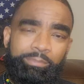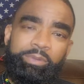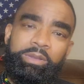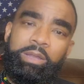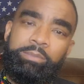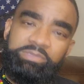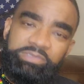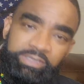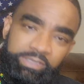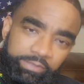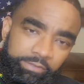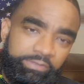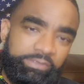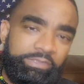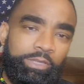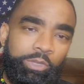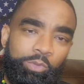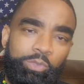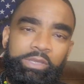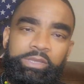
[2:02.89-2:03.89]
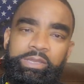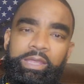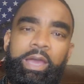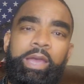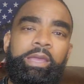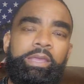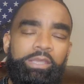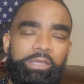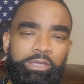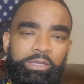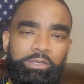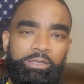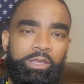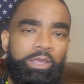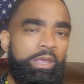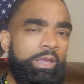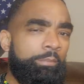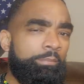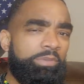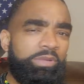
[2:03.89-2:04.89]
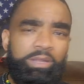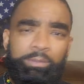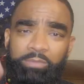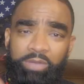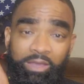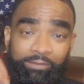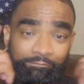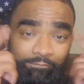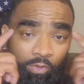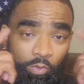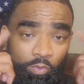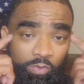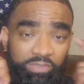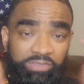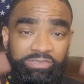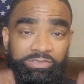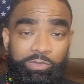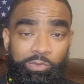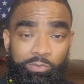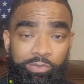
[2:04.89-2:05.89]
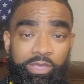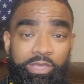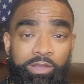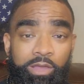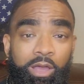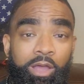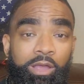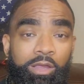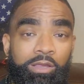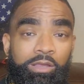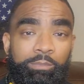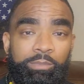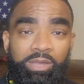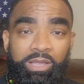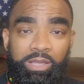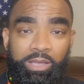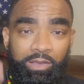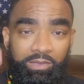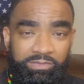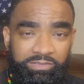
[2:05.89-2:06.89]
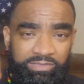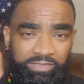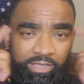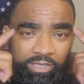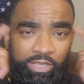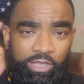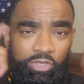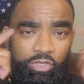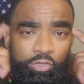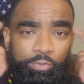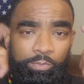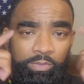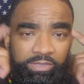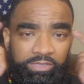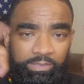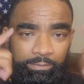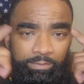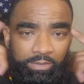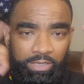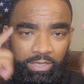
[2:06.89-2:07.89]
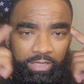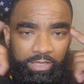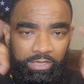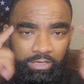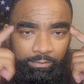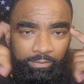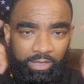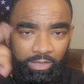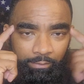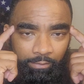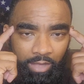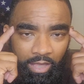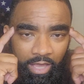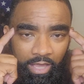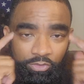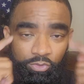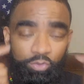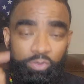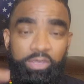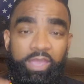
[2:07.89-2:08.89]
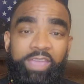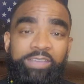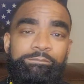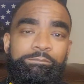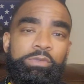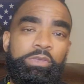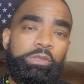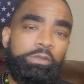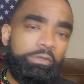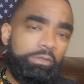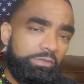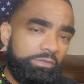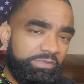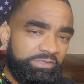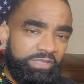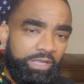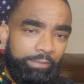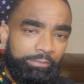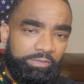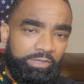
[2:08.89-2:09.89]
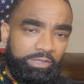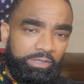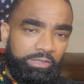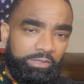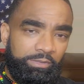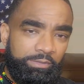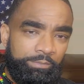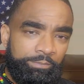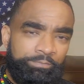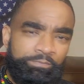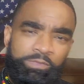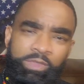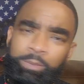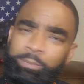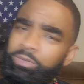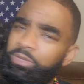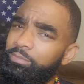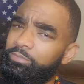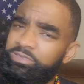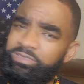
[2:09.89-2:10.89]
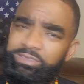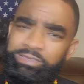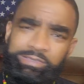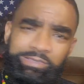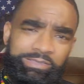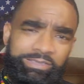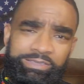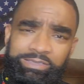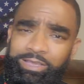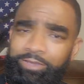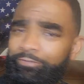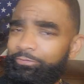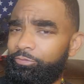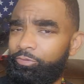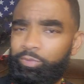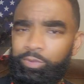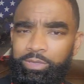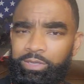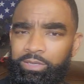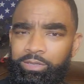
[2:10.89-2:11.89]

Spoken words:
but I'm still slowly dying. But I'm not focused on that hunger because you manipulated my mind. You gave me a little something, but I'm still suffering.